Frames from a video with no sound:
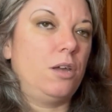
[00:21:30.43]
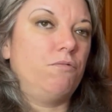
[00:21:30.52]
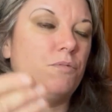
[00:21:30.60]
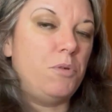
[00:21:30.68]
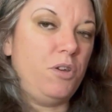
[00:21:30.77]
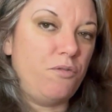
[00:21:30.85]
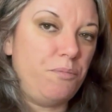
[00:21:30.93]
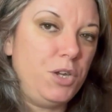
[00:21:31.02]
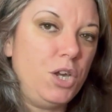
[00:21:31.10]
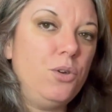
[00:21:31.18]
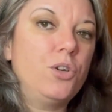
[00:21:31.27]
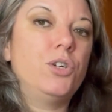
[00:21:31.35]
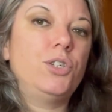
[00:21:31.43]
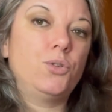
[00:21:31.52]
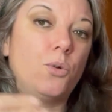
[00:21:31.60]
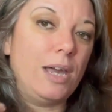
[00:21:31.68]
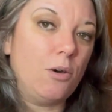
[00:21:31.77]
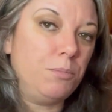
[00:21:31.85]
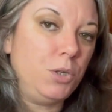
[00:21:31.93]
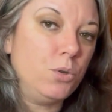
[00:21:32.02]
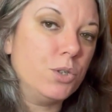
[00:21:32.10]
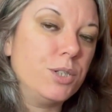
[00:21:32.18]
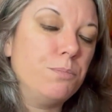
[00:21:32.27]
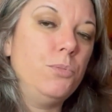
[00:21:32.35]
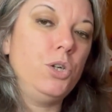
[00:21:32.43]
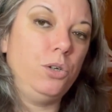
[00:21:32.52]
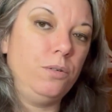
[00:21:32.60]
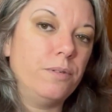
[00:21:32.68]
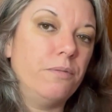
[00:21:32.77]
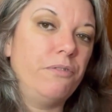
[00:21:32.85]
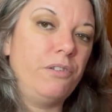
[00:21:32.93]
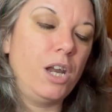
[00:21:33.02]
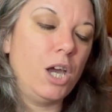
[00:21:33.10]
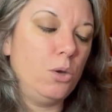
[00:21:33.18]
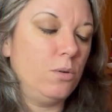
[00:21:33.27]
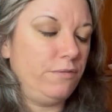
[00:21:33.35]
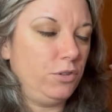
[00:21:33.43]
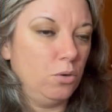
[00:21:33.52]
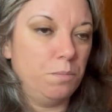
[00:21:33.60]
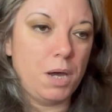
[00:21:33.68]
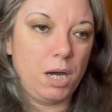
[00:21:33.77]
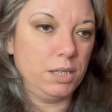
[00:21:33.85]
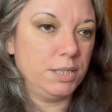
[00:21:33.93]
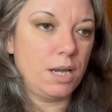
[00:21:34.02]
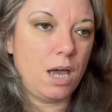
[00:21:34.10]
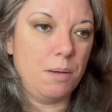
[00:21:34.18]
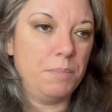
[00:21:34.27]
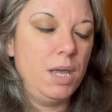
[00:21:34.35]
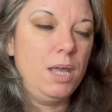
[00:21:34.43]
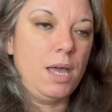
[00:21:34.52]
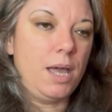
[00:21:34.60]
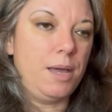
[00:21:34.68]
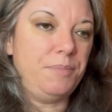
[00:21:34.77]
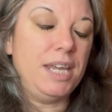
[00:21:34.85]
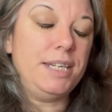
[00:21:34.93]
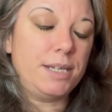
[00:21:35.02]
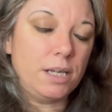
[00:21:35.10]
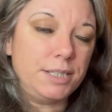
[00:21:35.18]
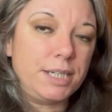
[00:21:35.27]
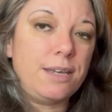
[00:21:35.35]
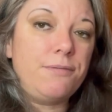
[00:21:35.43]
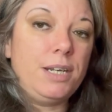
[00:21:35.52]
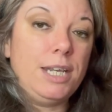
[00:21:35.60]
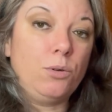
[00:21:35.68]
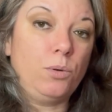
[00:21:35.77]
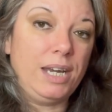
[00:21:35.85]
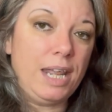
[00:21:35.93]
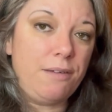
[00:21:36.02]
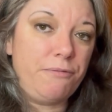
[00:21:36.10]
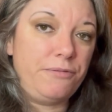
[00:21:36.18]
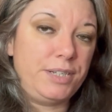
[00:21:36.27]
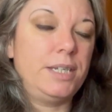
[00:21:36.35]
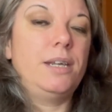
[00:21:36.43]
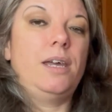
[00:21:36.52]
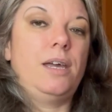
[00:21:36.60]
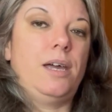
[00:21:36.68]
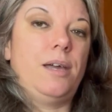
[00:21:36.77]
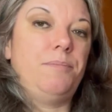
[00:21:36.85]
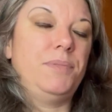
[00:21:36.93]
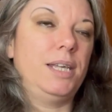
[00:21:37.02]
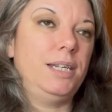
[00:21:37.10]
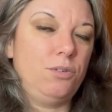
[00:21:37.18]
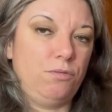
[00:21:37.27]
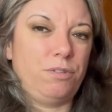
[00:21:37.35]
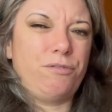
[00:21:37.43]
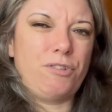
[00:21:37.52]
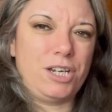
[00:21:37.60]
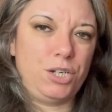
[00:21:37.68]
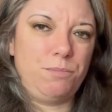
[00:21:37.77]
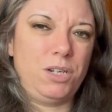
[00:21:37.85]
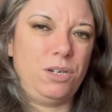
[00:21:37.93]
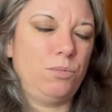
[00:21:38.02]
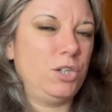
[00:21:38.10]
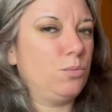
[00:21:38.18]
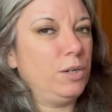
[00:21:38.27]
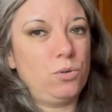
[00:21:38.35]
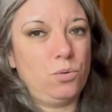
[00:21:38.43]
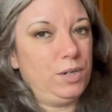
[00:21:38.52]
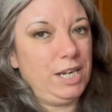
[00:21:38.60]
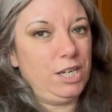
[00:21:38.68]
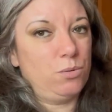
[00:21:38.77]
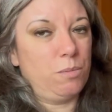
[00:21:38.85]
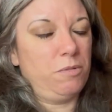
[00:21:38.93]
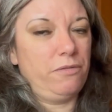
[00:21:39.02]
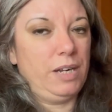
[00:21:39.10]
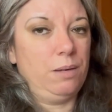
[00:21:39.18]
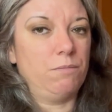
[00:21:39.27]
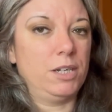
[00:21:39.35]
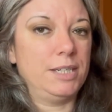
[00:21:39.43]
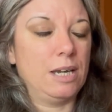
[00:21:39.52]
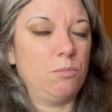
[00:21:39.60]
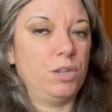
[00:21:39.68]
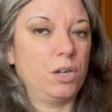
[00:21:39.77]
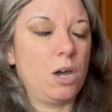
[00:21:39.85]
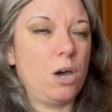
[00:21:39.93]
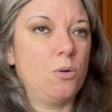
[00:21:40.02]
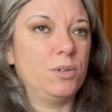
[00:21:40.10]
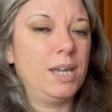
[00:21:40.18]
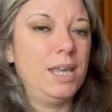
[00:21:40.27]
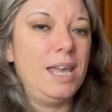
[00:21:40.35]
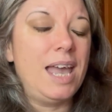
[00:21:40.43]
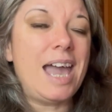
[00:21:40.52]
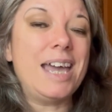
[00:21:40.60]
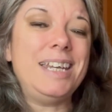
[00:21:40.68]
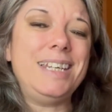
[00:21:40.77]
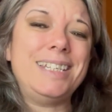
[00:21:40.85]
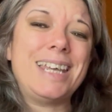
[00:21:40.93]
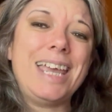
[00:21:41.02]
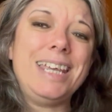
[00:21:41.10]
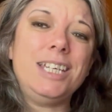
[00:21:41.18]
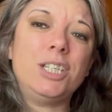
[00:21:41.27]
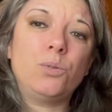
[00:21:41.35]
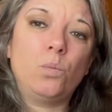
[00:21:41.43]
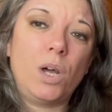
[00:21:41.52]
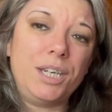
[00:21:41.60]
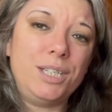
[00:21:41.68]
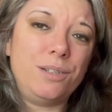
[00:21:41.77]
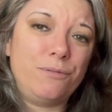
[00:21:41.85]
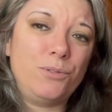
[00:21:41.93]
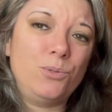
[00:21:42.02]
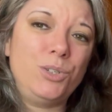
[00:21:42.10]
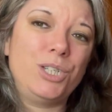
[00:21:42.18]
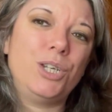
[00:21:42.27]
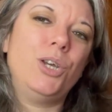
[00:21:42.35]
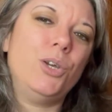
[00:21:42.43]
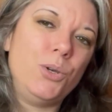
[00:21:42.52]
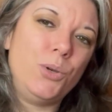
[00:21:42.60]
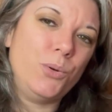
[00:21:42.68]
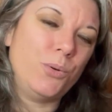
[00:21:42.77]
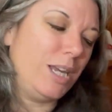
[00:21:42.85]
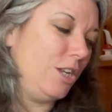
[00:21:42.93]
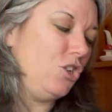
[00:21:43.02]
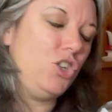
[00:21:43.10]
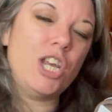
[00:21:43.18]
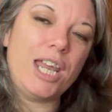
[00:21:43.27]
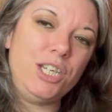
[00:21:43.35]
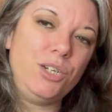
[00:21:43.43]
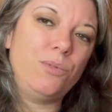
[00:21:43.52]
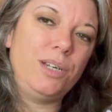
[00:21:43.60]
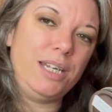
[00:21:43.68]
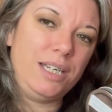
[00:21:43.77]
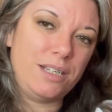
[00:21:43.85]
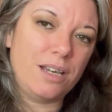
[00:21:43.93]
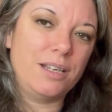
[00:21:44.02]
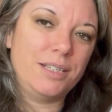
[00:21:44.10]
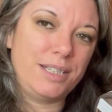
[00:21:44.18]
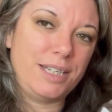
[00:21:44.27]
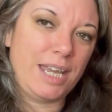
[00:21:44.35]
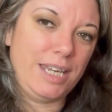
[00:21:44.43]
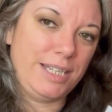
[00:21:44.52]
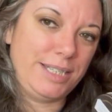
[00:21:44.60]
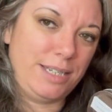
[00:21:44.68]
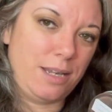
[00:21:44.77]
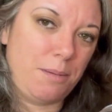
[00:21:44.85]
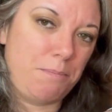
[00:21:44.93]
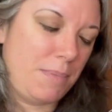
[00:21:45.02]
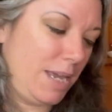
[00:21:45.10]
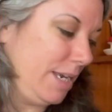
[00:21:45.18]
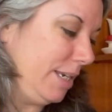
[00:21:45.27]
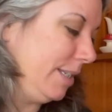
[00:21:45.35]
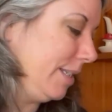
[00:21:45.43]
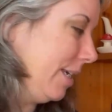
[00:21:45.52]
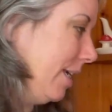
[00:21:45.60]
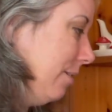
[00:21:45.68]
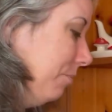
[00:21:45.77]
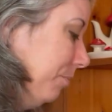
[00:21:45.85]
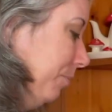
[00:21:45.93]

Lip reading: remove mucus or help mucus move and flow if you're bunged up. It does give a little lift, a little refreshment, which we all need when we're feeling run down with a cold. And it tastes wonderful too. It genuinely does taste amazing.